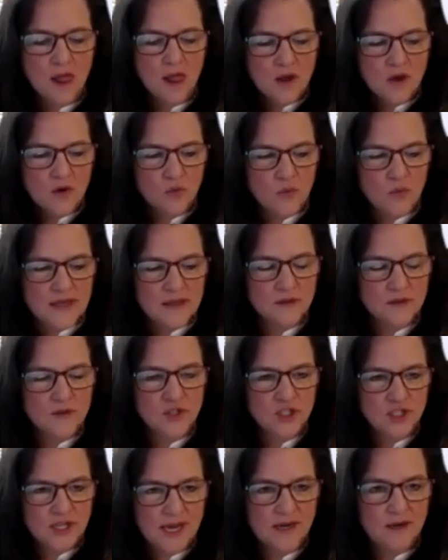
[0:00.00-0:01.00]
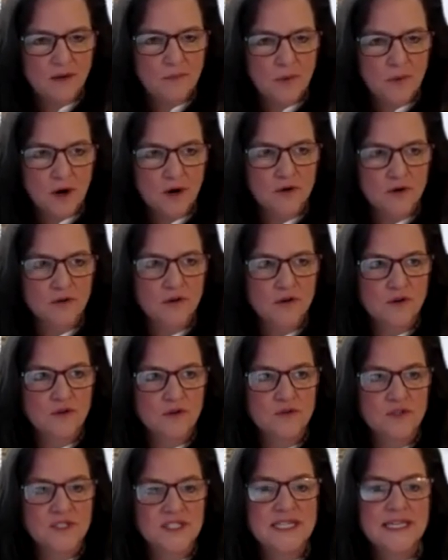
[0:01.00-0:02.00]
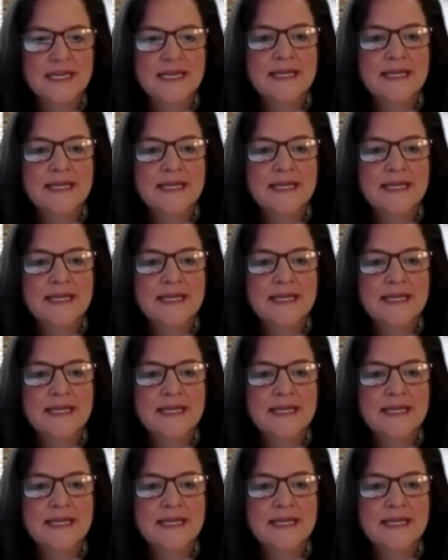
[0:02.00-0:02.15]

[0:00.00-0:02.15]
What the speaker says: with channel partners,